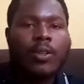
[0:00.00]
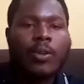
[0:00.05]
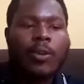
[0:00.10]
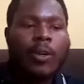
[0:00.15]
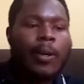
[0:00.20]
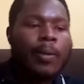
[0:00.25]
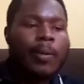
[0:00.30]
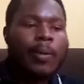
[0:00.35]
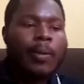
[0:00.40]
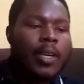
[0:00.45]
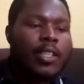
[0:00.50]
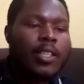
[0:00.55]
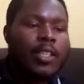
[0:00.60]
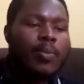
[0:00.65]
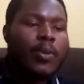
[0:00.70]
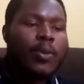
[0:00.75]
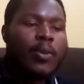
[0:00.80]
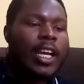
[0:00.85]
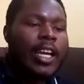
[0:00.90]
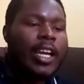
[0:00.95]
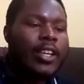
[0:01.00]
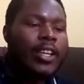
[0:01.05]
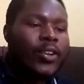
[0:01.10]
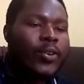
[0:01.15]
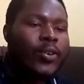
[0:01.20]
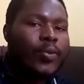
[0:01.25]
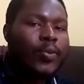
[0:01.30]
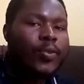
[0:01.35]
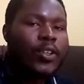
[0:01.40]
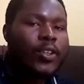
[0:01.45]
um, it's more like you
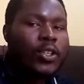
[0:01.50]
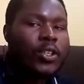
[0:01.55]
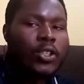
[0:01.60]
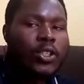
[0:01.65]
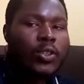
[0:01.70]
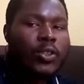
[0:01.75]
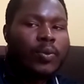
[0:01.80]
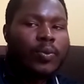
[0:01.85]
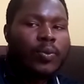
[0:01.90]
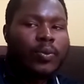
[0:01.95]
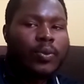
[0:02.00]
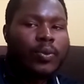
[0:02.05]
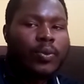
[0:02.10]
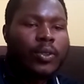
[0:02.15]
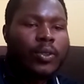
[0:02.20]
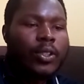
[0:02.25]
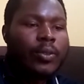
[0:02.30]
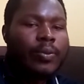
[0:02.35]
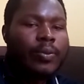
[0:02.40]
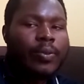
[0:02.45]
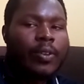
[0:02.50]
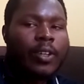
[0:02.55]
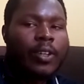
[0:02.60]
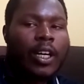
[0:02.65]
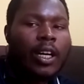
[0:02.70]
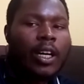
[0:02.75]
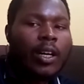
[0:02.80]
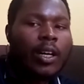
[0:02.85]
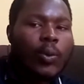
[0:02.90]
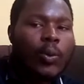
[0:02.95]
feel you've you've
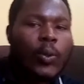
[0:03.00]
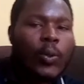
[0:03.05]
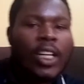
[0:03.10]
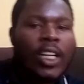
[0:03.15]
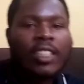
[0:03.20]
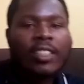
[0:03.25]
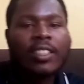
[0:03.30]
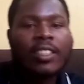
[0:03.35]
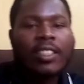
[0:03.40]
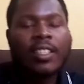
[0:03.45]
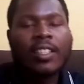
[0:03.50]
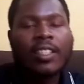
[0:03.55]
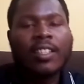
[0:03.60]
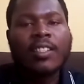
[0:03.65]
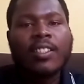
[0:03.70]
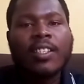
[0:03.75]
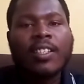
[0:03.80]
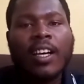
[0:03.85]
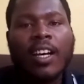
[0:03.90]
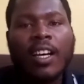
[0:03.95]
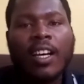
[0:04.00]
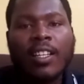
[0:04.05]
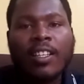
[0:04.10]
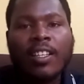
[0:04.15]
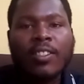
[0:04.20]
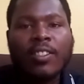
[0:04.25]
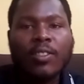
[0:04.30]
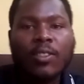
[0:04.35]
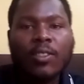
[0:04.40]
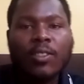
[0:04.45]
uh, worked this hard,
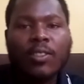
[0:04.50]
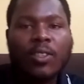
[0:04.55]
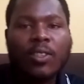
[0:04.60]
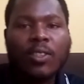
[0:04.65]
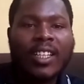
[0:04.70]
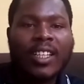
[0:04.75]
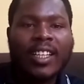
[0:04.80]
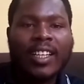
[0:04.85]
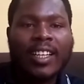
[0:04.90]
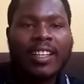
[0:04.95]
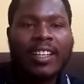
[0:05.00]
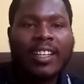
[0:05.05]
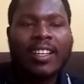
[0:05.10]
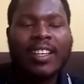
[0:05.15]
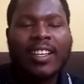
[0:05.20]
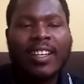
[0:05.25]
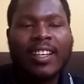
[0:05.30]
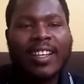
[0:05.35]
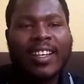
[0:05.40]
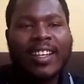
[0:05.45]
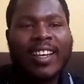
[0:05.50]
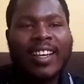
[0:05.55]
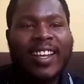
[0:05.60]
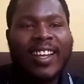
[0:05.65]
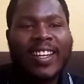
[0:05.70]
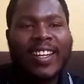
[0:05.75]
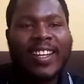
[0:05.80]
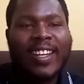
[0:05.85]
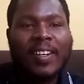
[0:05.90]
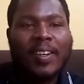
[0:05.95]
this long, and and
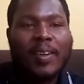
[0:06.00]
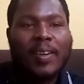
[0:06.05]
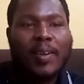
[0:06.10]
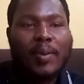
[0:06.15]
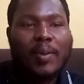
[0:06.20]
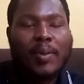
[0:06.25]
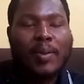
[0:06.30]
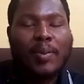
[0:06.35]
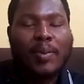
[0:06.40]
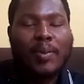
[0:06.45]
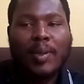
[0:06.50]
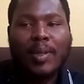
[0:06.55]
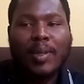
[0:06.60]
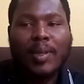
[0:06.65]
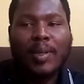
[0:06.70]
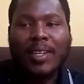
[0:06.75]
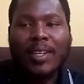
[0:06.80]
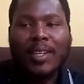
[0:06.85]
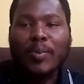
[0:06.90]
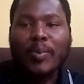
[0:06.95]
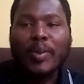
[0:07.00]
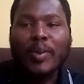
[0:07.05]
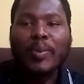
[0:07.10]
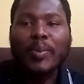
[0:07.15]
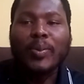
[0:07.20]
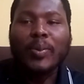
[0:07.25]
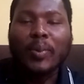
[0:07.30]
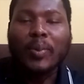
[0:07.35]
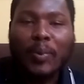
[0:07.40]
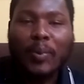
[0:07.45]
uh, you know people
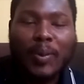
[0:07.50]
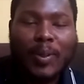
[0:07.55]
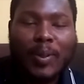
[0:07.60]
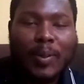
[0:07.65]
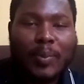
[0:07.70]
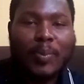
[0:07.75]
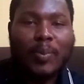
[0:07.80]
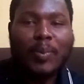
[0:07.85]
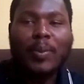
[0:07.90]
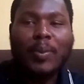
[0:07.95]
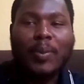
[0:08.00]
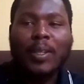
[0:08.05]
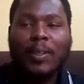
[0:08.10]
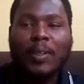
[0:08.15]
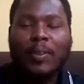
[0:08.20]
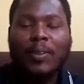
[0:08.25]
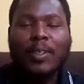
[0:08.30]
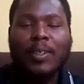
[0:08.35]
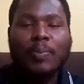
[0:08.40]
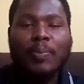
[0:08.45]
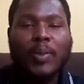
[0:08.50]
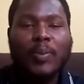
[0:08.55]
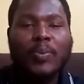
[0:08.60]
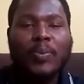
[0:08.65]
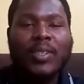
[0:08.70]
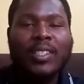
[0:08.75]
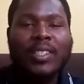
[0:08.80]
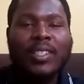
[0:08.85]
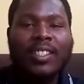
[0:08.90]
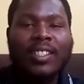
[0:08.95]

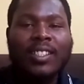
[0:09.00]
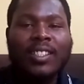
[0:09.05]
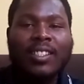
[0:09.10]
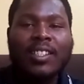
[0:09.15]
people just